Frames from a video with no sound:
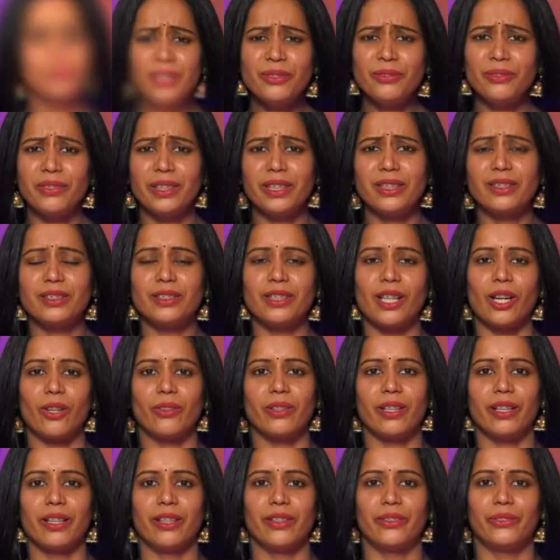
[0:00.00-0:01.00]

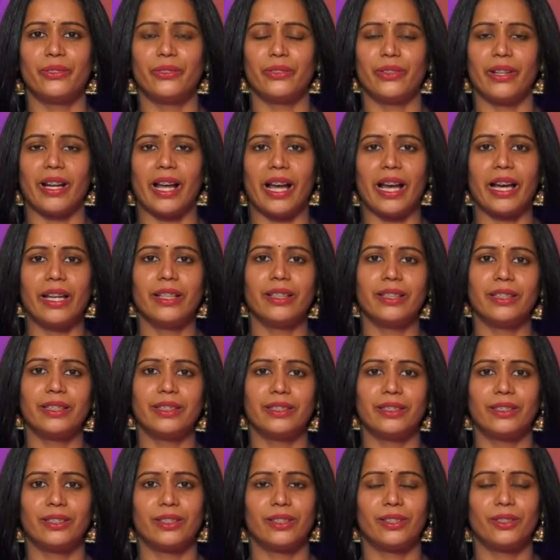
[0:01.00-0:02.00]
and ran
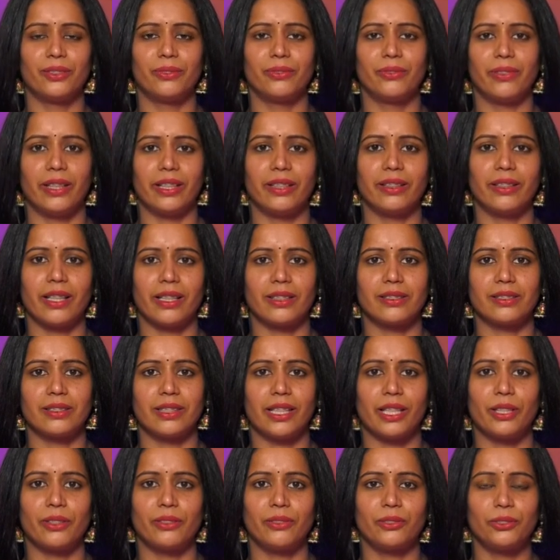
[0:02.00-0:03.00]
and went that
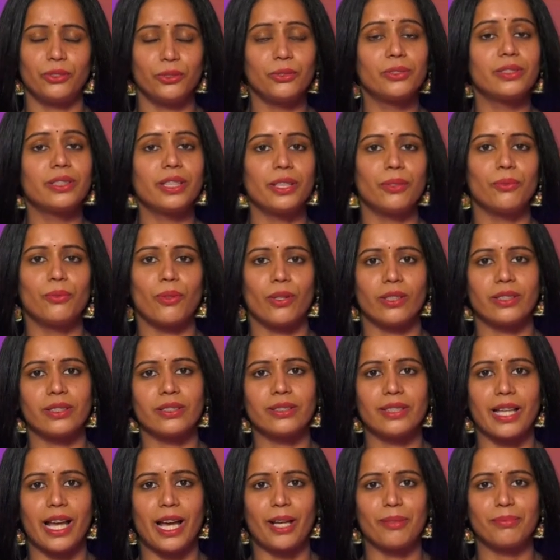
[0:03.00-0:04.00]
side to see what
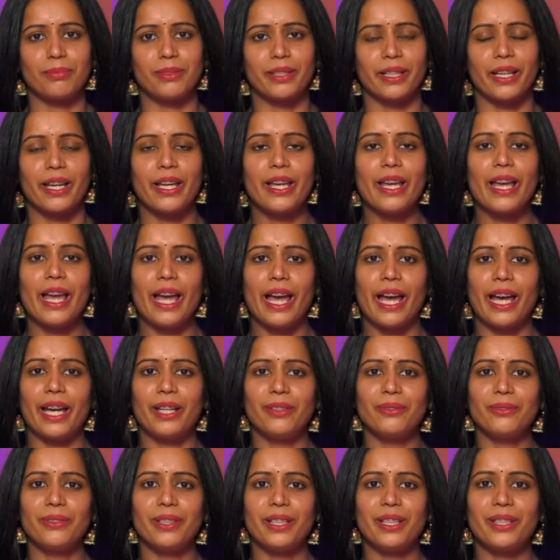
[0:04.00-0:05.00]
is happening.
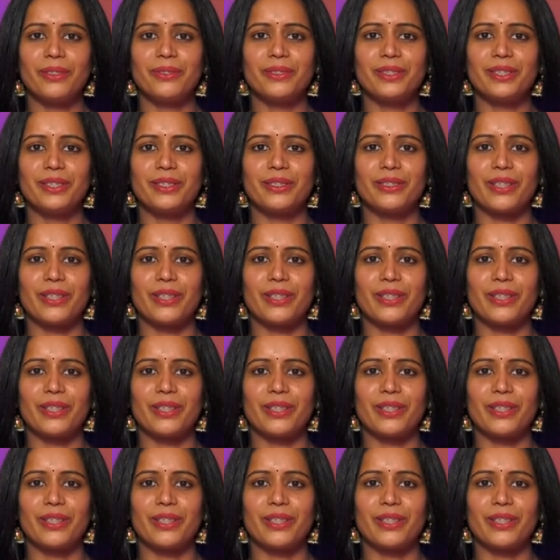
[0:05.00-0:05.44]
And when I was